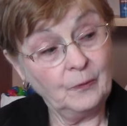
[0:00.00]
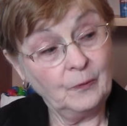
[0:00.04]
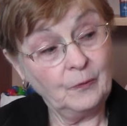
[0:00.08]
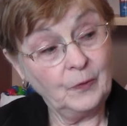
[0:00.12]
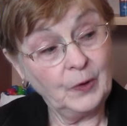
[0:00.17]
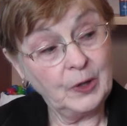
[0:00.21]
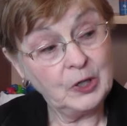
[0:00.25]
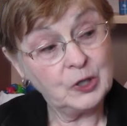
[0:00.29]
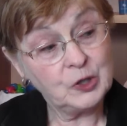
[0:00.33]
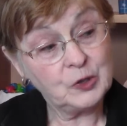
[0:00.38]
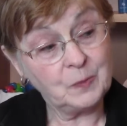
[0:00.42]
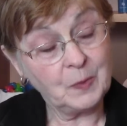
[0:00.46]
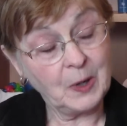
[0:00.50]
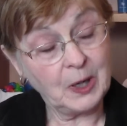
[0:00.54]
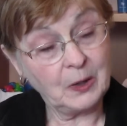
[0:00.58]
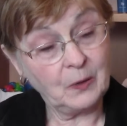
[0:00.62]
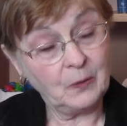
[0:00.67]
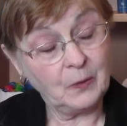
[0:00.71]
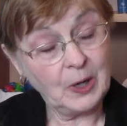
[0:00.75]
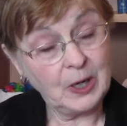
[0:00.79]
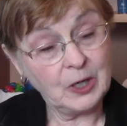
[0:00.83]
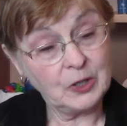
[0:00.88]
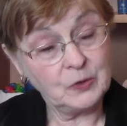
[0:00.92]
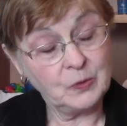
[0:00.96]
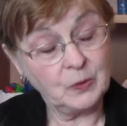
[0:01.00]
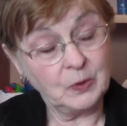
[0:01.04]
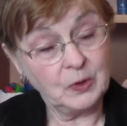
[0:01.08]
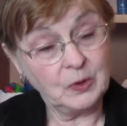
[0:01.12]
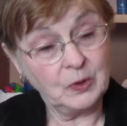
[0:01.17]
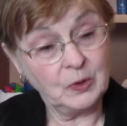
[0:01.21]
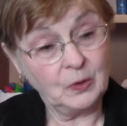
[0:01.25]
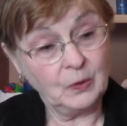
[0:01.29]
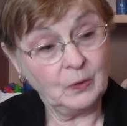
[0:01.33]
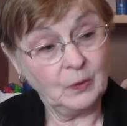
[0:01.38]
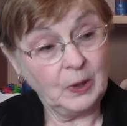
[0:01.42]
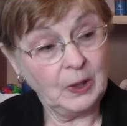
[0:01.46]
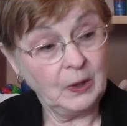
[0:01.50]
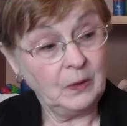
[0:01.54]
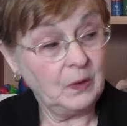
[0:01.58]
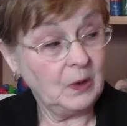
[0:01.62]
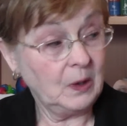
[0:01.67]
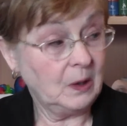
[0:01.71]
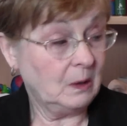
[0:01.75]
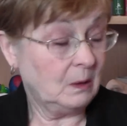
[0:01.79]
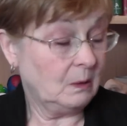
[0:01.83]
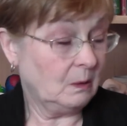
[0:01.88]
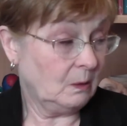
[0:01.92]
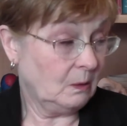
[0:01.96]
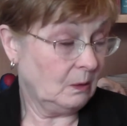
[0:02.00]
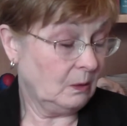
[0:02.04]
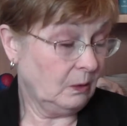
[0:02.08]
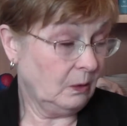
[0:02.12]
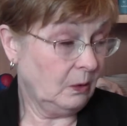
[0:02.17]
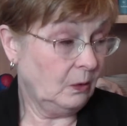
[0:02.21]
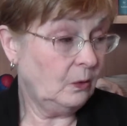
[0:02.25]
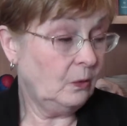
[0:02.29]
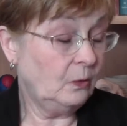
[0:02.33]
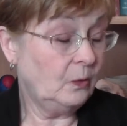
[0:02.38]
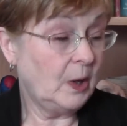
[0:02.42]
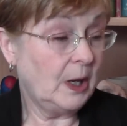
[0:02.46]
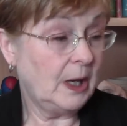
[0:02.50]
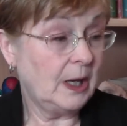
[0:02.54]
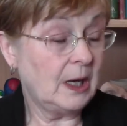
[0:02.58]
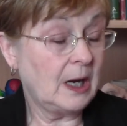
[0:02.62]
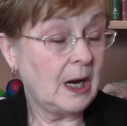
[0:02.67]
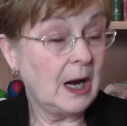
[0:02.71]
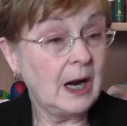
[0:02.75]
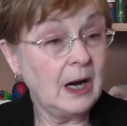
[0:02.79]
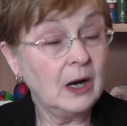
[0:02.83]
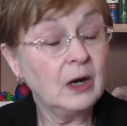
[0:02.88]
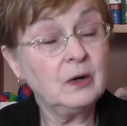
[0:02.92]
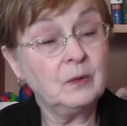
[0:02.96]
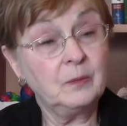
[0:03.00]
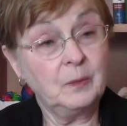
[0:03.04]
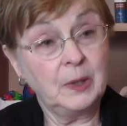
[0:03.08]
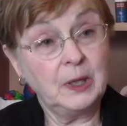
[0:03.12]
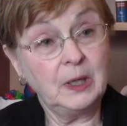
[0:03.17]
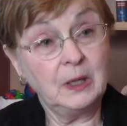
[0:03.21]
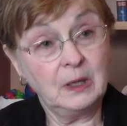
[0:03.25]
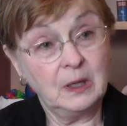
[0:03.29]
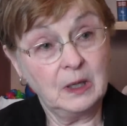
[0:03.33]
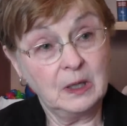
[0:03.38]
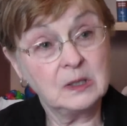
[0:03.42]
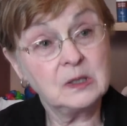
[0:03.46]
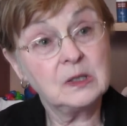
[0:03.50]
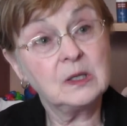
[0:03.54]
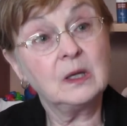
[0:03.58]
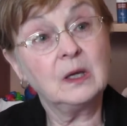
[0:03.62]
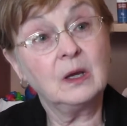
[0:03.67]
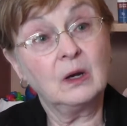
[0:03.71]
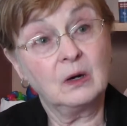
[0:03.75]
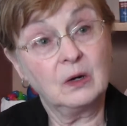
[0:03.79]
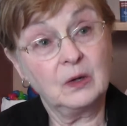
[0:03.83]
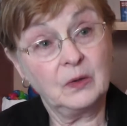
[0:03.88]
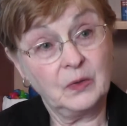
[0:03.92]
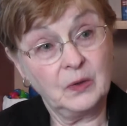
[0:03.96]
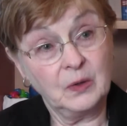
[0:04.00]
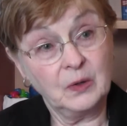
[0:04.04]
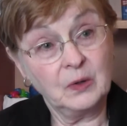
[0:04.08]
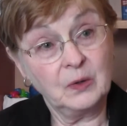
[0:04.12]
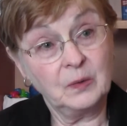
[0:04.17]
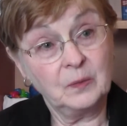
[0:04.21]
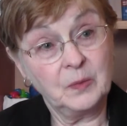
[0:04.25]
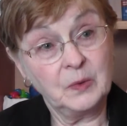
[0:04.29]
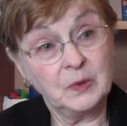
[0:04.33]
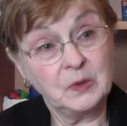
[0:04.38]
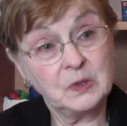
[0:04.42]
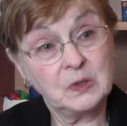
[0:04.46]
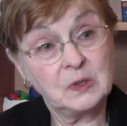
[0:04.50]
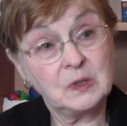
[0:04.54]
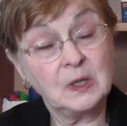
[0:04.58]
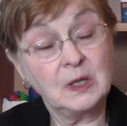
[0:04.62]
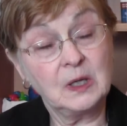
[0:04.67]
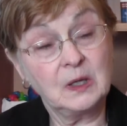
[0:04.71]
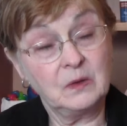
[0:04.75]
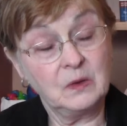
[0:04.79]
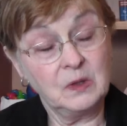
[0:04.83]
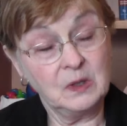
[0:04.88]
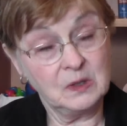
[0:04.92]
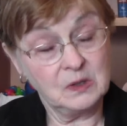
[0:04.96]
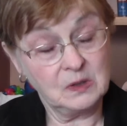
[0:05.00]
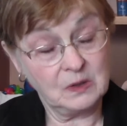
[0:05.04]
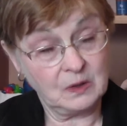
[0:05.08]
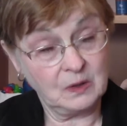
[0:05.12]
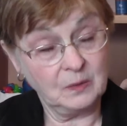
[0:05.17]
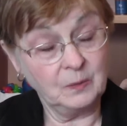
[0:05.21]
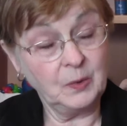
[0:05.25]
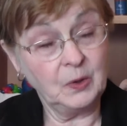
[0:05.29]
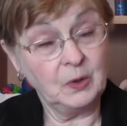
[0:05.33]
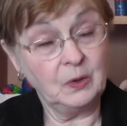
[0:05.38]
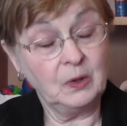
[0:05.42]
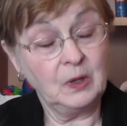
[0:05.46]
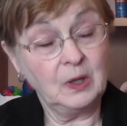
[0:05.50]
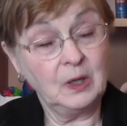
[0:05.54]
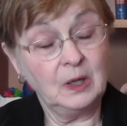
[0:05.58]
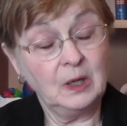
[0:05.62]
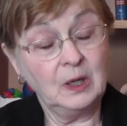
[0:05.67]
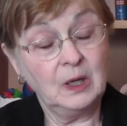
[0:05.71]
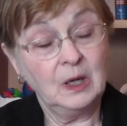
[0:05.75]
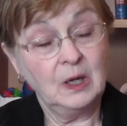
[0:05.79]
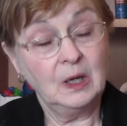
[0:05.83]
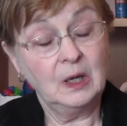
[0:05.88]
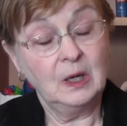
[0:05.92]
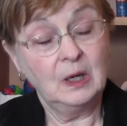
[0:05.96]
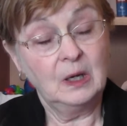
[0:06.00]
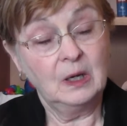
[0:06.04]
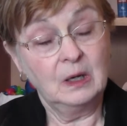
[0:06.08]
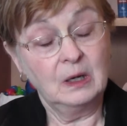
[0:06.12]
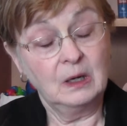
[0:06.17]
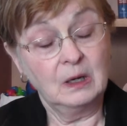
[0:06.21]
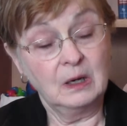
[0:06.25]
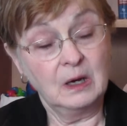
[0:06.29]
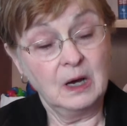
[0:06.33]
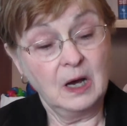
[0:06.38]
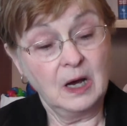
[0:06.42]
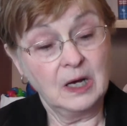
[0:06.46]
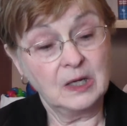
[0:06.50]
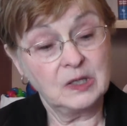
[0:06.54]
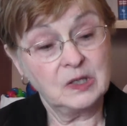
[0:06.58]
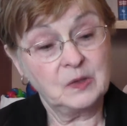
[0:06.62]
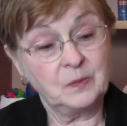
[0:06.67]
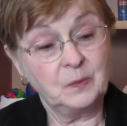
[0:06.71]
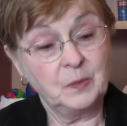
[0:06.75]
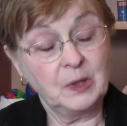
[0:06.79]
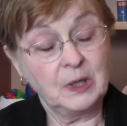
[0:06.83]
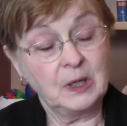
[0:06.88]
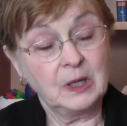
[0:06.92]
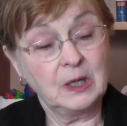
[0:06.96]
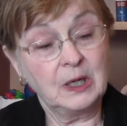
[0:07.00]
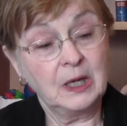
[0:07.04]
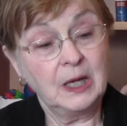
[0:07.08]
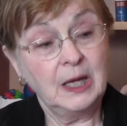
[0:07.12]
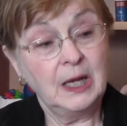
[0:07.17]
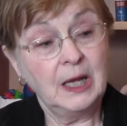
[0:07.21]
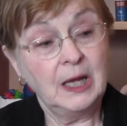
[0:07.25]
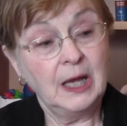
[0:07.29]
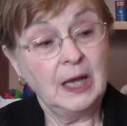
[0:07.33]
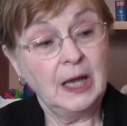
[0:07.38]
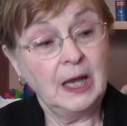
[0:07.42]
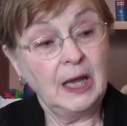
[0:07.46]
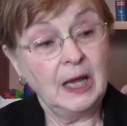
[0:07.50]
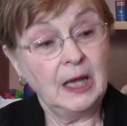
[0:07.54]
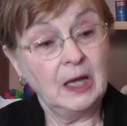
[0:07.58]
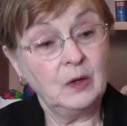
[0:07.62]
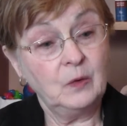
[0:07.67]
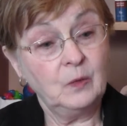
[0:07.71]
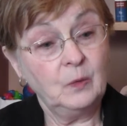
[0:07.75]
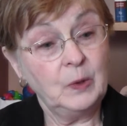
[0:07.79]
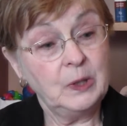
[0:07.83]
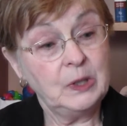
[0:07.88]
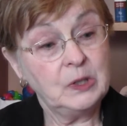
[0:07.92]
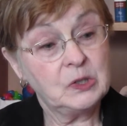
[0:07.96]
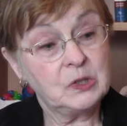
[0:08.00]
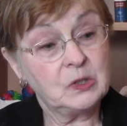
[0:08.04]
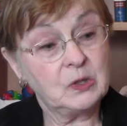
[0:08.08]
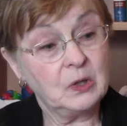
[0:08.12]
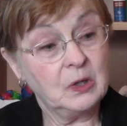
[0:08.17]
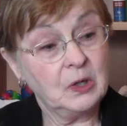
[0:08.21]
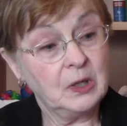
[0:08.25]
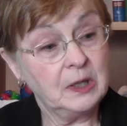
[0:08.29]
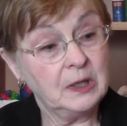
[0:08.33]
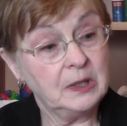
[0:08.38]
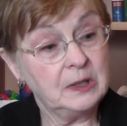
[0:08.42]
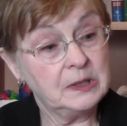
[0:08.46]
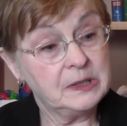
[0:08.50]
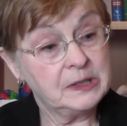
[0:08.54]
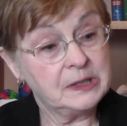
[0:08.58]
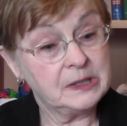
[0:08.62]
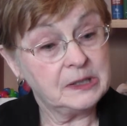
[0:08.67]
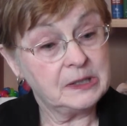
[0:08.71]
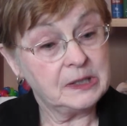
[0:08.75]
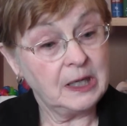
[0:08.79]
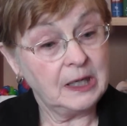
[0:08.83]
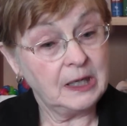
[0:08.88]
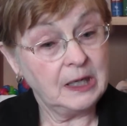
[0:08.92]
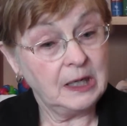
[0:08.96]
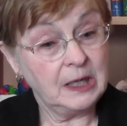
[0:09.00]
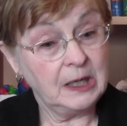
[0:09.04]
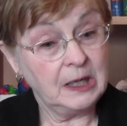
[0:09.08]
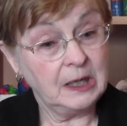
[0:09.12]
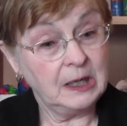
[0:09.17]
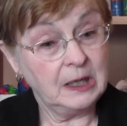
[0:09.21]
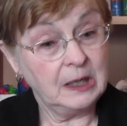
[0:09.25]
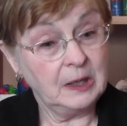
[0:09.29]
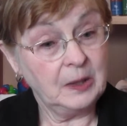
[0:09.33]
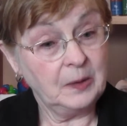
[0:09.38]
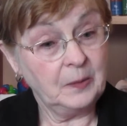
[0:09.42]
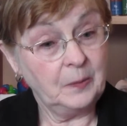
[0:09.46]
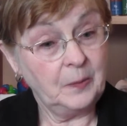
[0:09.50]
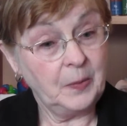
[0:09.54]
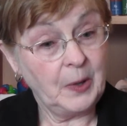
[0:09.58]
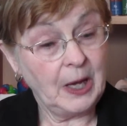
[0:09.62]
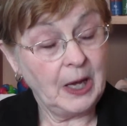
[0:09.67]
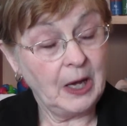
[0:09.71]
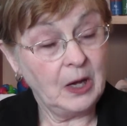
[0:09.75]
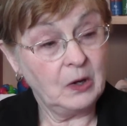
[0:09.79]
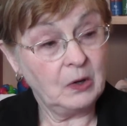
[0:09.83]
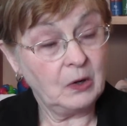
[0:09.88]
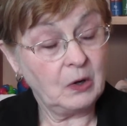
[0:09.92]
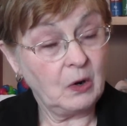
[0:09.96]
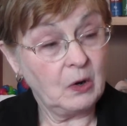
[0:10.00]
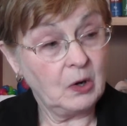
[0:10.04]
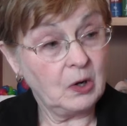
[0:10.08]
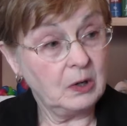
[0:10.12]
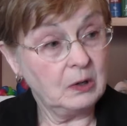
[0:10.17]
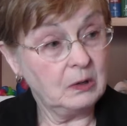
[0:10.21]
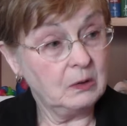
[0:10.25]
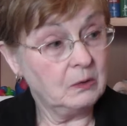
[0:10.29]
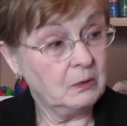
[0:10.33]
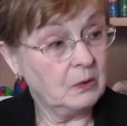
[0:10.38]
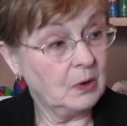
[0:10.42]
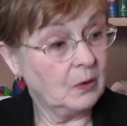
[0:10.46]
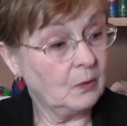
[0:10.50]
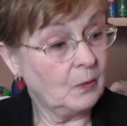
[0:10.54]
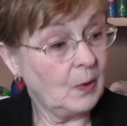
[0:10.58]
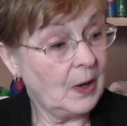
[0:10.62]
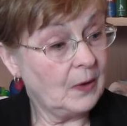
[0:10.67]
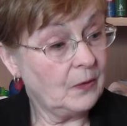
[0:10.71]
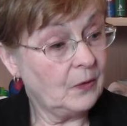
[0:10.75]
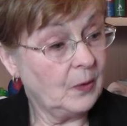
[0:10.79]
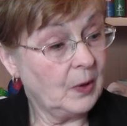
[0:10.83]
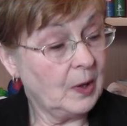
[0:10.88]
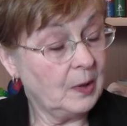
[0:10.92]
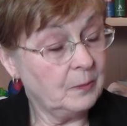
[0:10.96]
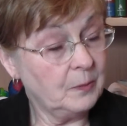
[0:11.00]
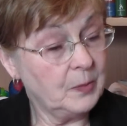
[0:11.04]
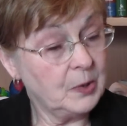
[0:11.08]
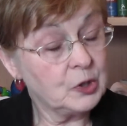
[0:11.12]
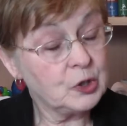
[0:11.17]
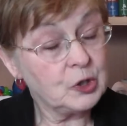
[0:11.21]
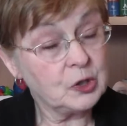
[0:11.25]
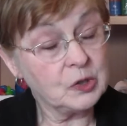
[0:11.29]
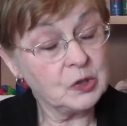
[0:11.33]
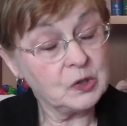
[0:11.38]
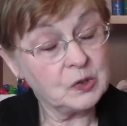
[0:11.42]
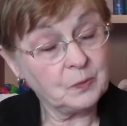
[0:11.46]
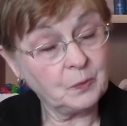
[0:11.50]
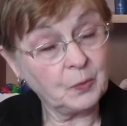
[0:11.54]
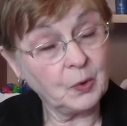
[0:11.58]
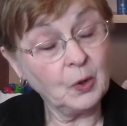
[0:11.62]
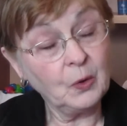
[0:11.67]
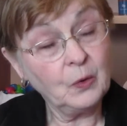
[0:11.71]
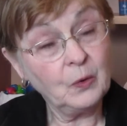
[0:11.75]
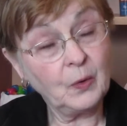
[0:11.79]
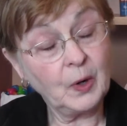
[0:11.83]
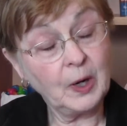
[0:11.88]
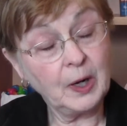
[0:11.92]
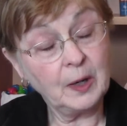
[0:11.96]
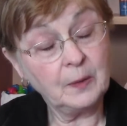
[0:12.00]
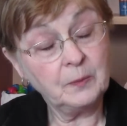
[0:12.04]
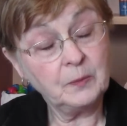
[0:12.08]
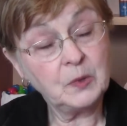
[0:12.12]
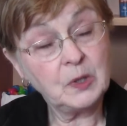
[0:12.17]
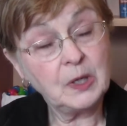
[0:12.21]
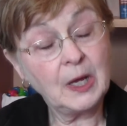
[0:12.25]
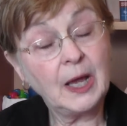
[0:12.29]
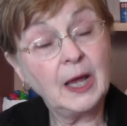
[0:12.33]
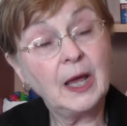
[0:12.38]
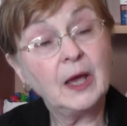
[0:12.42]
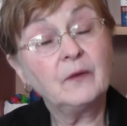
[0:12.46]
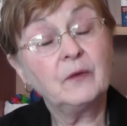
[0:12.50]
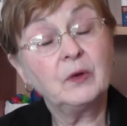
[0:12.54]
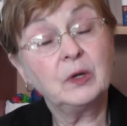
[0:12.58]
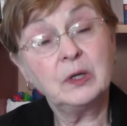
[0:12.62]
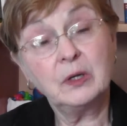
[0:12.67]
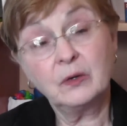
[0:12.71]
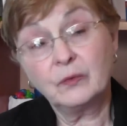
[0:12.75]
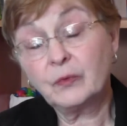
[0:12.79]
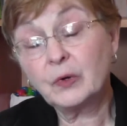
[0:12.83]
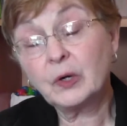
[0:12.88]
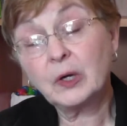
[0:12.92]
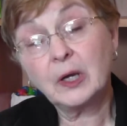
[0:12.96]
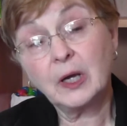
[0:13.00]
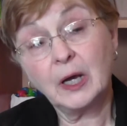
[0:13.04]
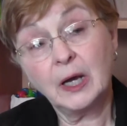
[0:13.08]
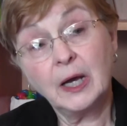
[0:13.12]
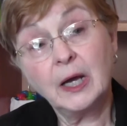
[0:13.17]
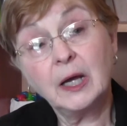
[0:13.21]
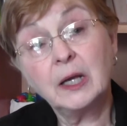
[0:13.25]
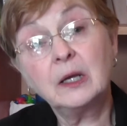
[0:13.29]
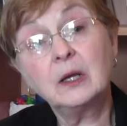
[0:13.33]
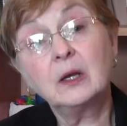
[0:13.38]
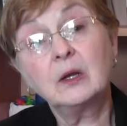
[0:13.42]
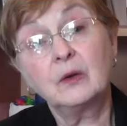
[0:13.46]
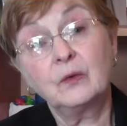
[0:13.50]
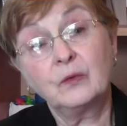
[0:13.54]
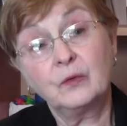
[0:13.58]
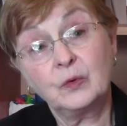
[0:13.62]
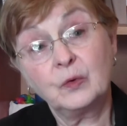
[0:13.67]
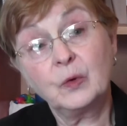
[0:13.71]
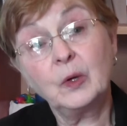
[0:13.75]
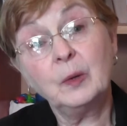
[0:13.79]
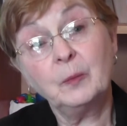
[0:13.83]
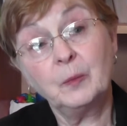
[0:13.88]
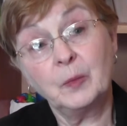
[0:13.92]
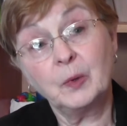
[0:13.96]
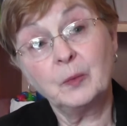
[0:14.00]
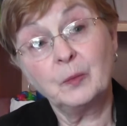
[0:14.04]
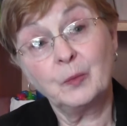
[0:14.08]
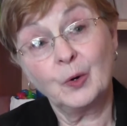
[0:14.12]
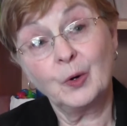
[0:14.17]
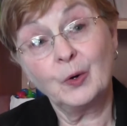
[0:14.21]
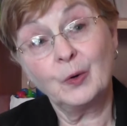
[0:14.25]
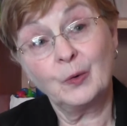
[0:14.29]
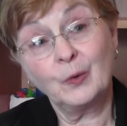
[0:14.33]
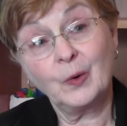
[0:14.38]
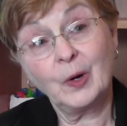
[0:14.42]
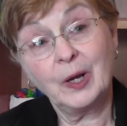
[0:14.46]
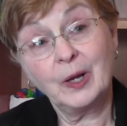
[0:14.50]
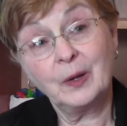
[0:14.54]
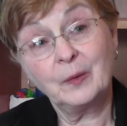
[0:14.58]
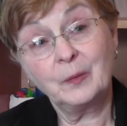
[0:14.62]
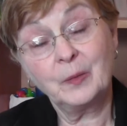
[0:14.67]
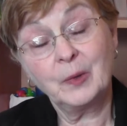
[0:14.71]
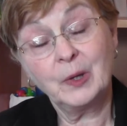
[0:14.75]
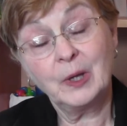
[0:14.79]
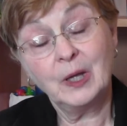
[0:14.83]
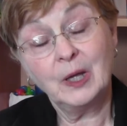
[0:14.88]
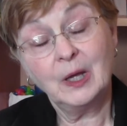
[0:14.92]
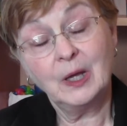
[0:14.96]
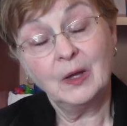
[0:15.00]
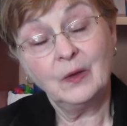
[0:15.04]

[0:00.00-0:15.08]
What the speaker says: finished my graduate degree, then Lou had hired me as the art therapist at this community hospital, and we started setting about on a rather ambitious program to have a different kind of treatment program